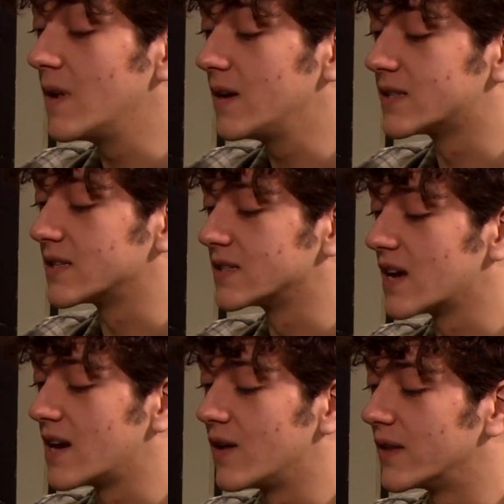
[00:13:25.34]
yeah, it's
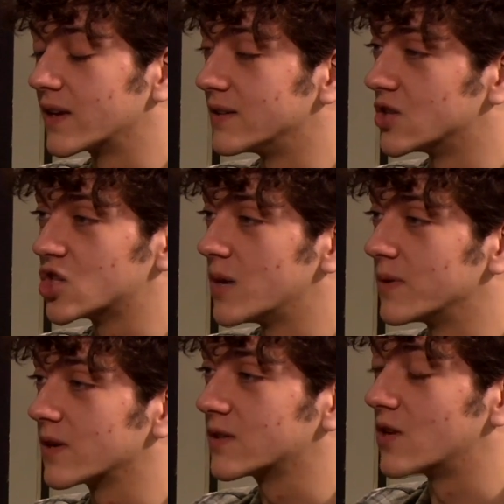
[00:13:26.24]
insane how they can just ship
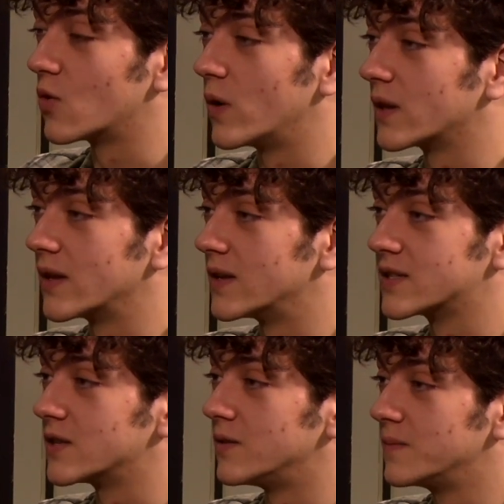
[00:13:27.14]
it so quickly and it's
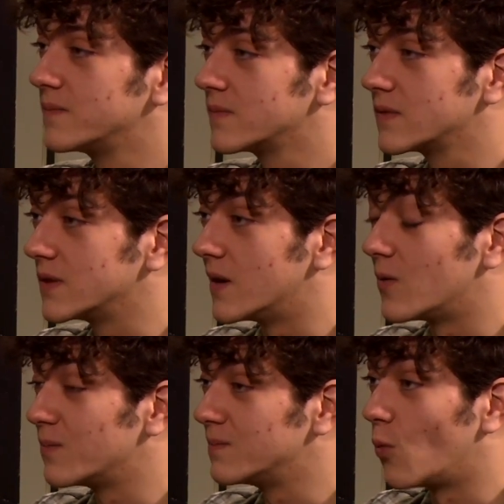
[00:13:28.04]
still,
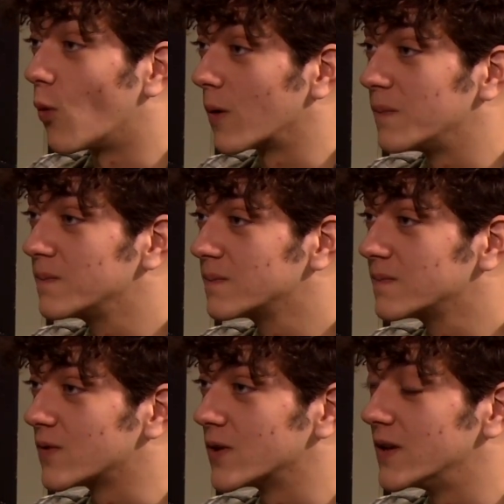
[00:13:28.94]
warm
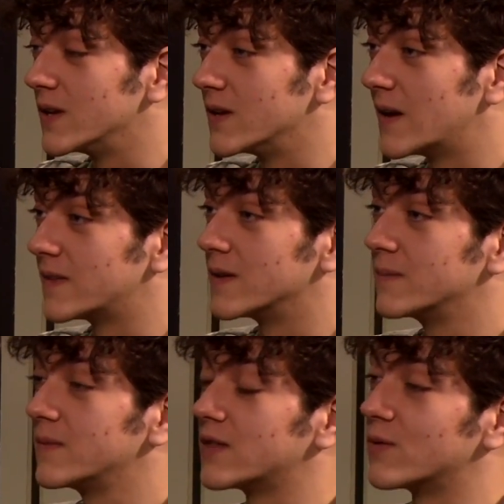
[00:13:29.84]
for you to eat it at
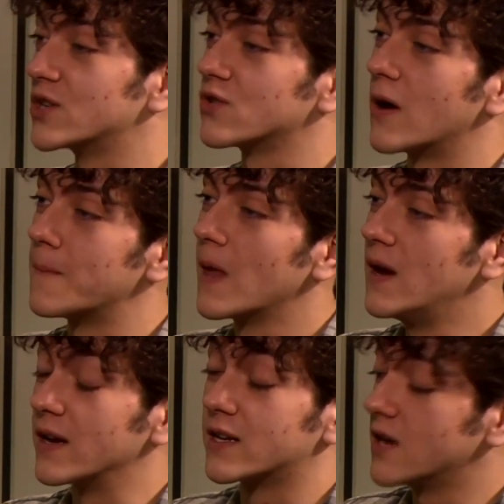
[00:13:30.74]
the restaurant.
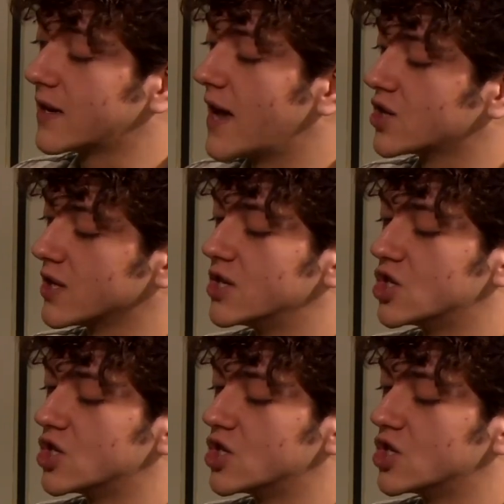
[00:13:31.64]
And Kentucky actually